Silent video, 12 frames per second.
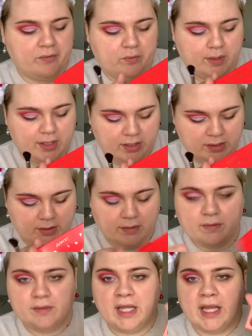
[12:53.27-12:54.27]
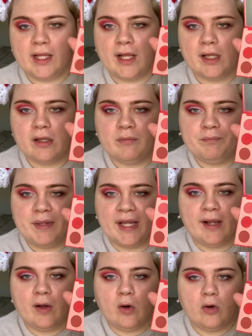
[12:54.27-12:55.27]
with this color Big
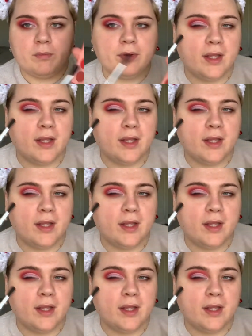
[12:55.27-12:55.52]
Gulp,